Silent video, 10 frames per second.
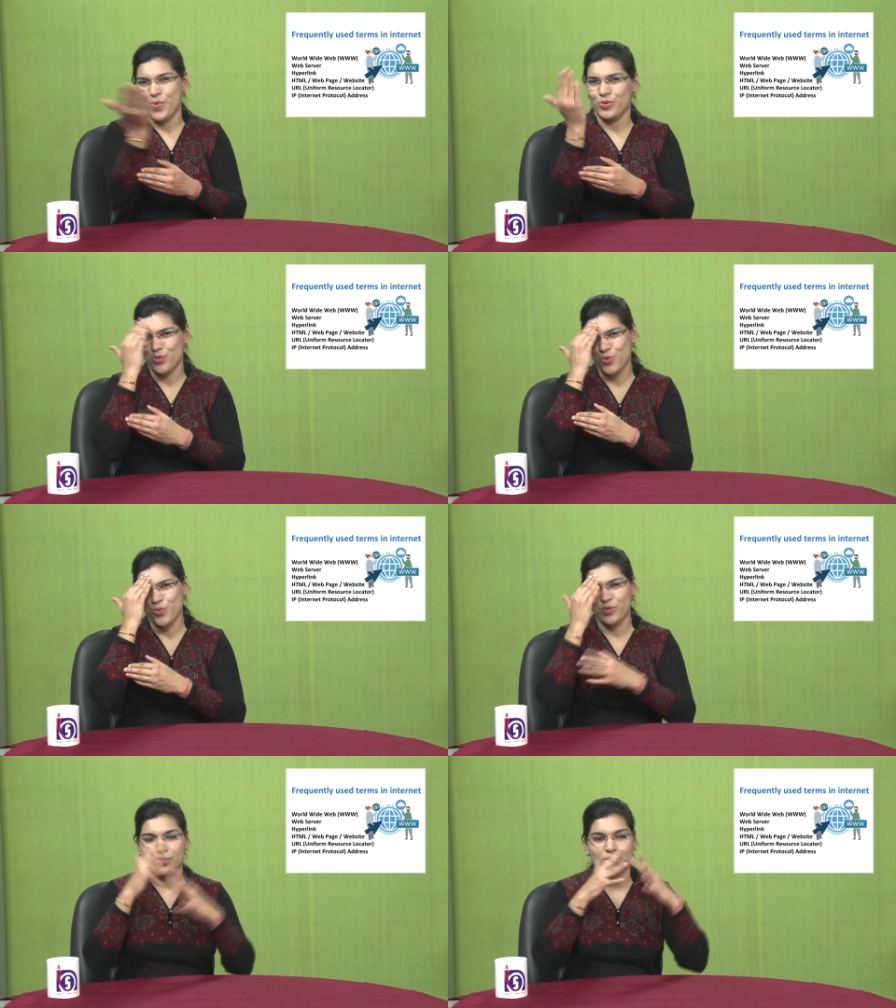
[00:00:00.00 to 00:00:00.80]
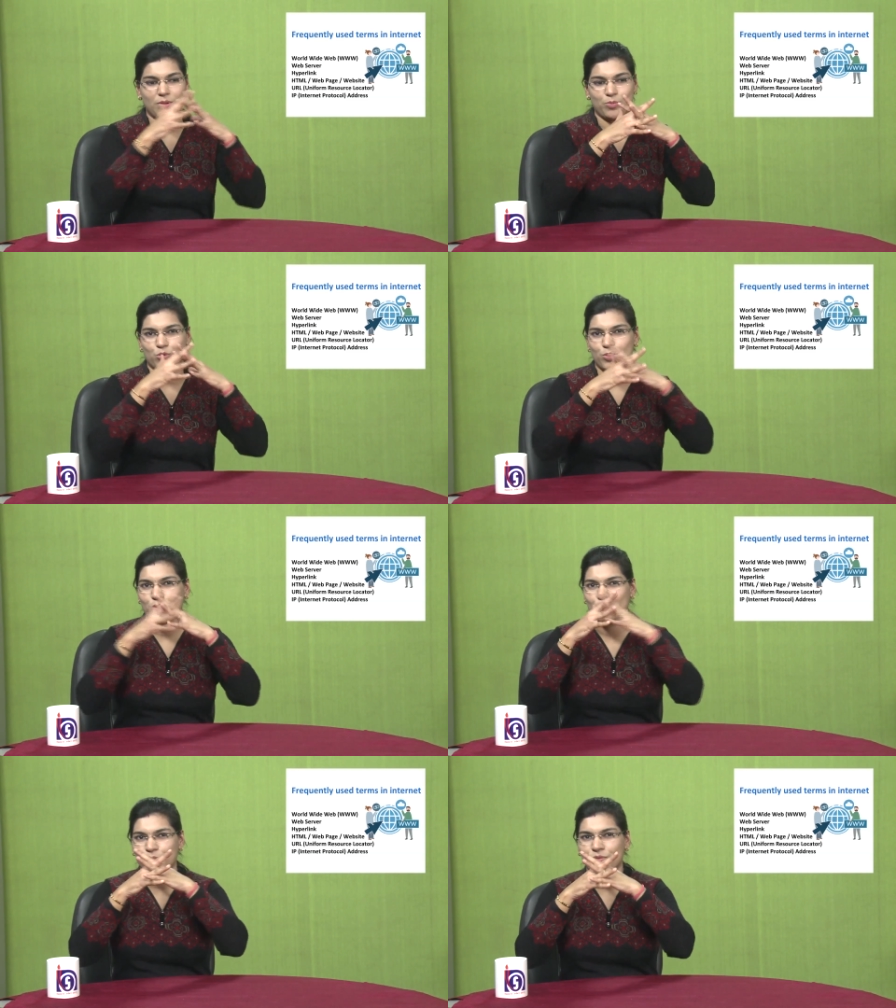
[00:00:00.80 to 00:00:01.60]
What are they?
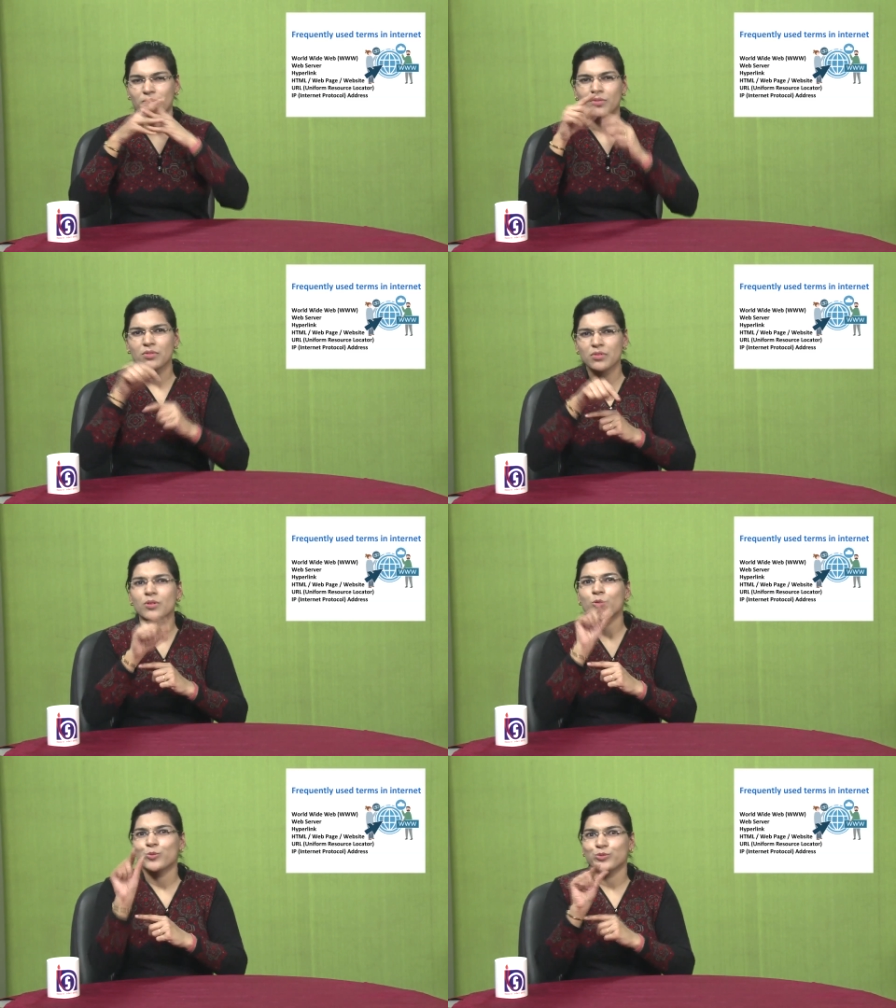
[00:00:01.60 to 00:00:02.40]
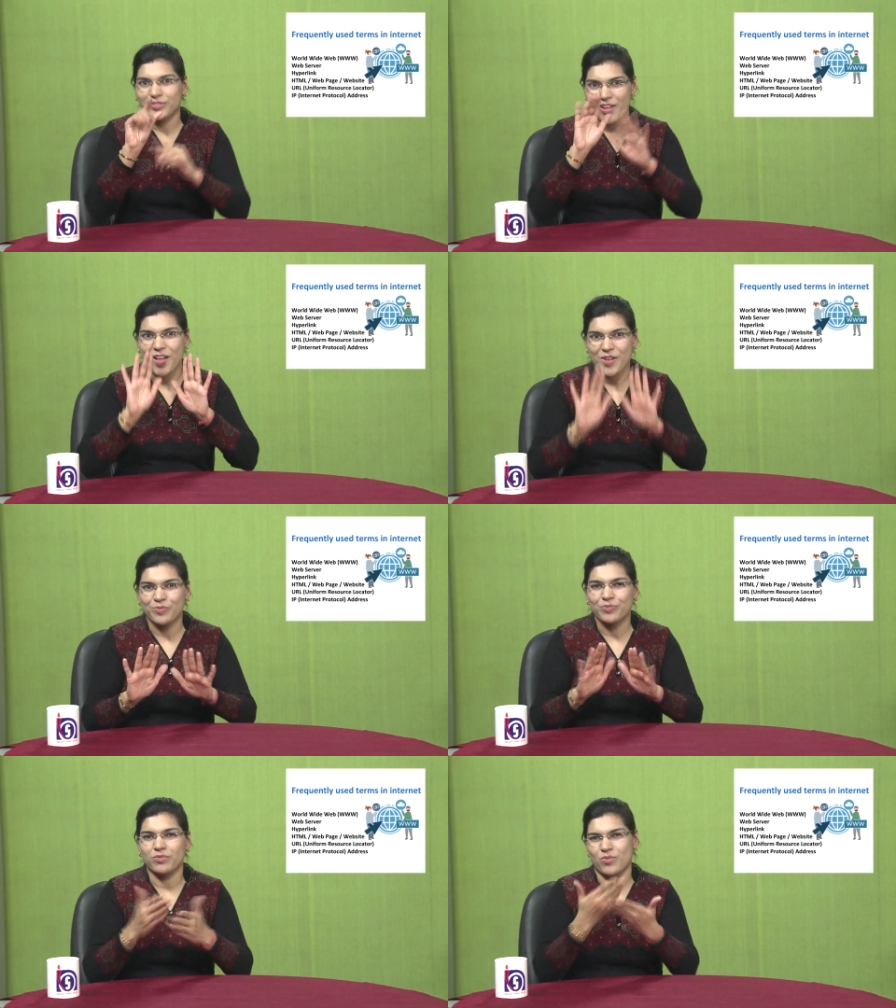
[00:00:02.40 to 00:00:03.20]
You must have heard
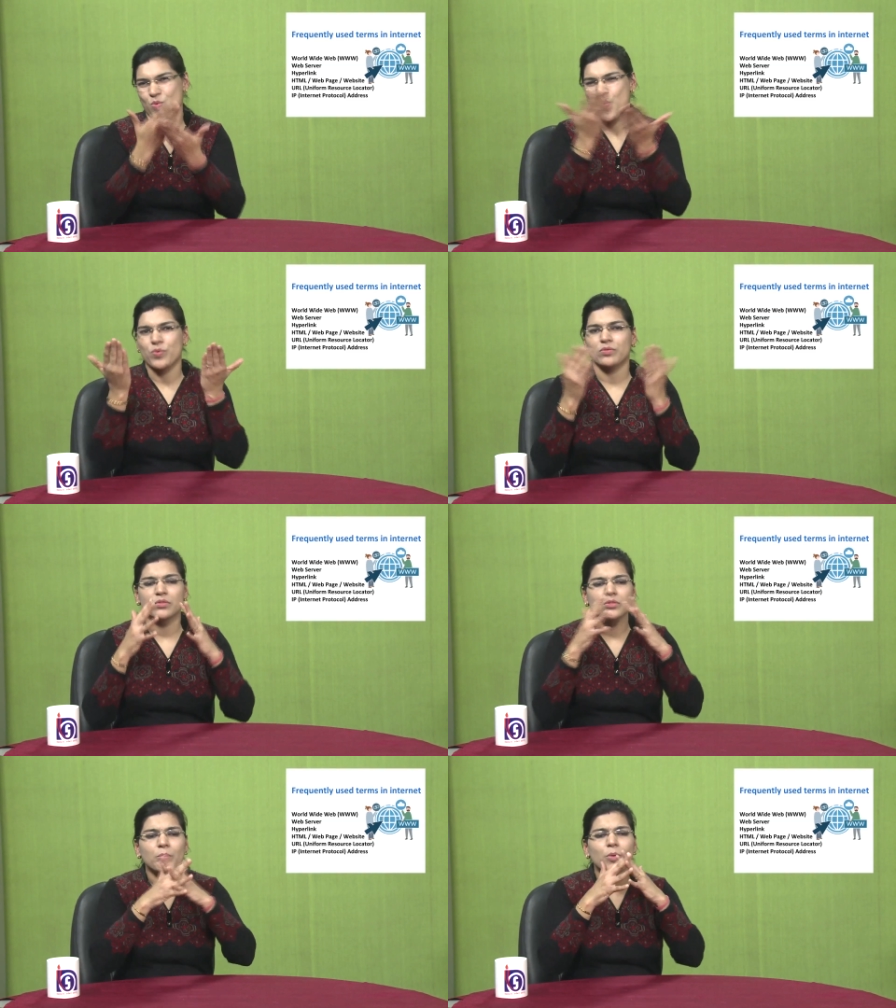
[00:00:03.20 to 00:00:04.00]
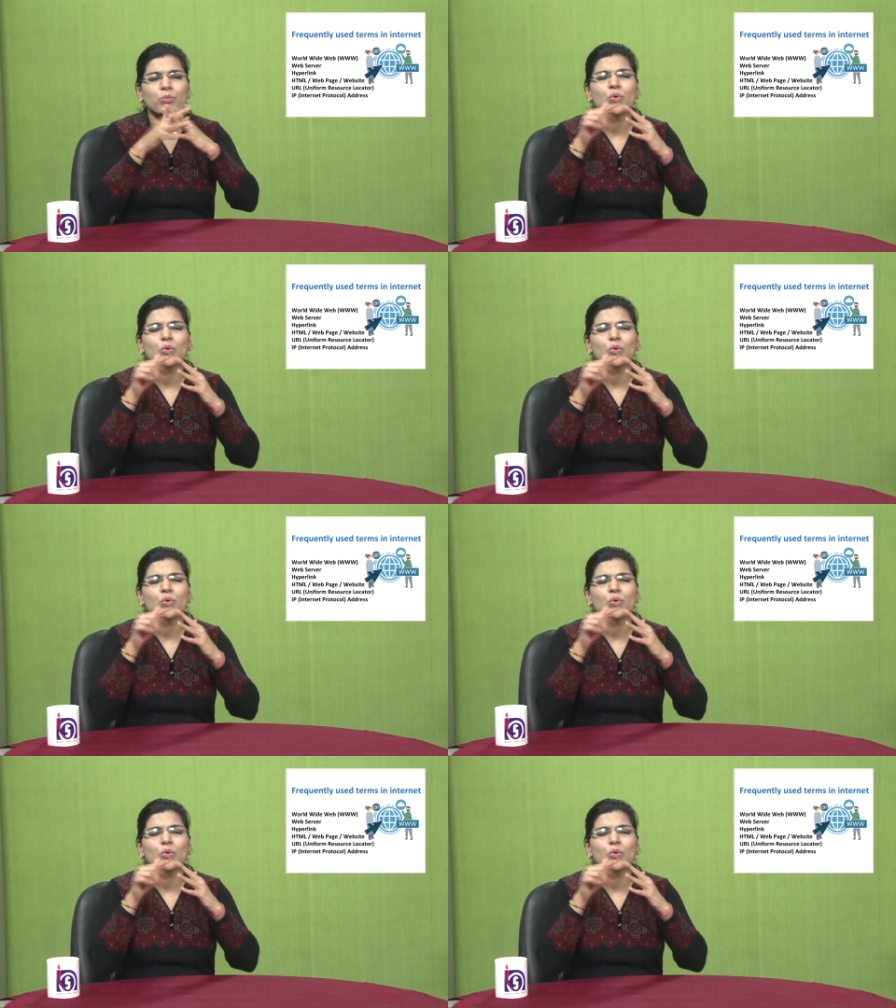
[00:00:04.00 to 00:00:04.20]
about www.